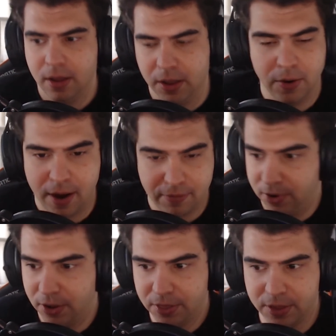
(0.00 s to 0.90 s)
You know, I've
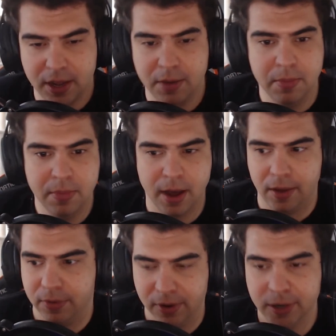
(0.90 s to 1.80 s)
got the team,
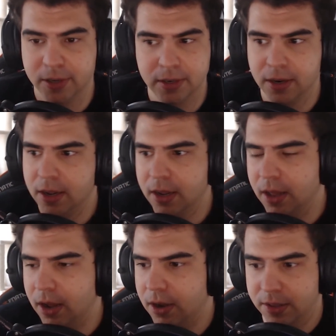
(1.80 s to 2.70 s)
I've got
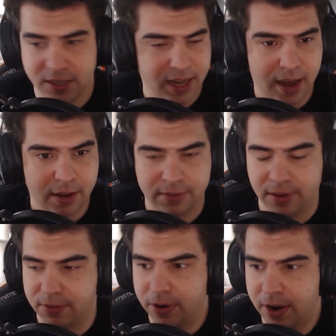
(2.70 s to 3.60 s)
the staff,
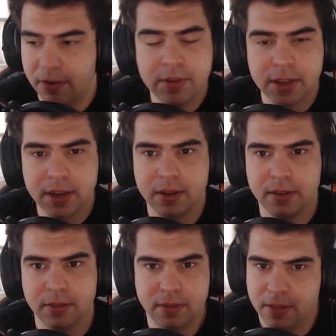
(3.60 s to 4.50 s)
I've got
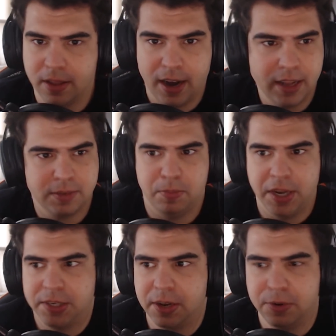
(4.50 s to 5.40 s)
everything, and that's
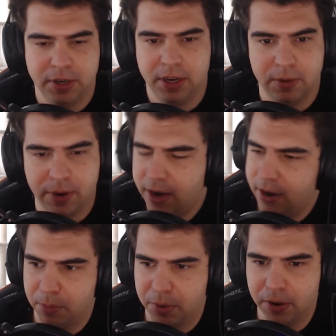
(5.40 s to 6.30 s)
basically what you need, right? A
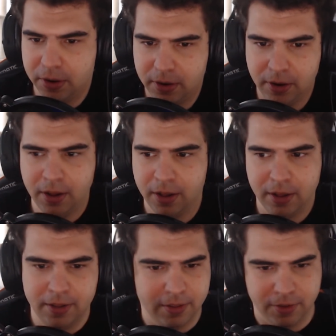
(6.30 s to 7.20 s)
computer,
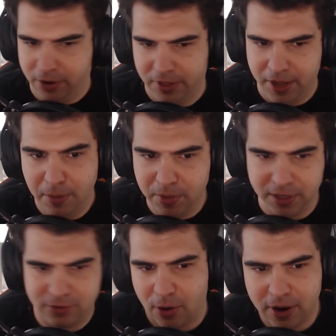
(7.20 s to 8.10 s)
a team
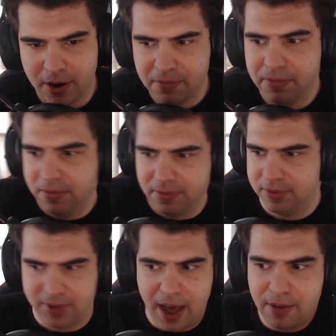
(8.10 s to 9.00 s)
that's strong enough,
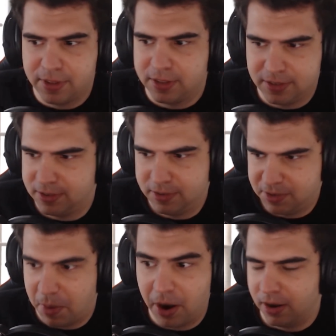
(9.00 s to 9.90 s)
staff that's
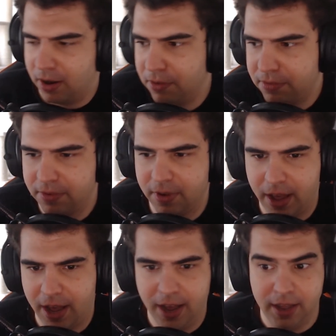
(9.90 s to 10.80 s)
smart enough,
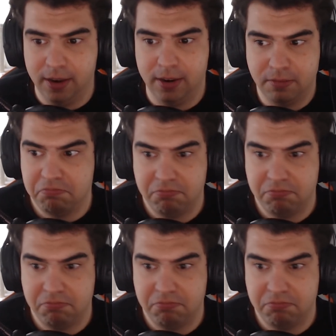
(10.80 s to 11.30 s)
and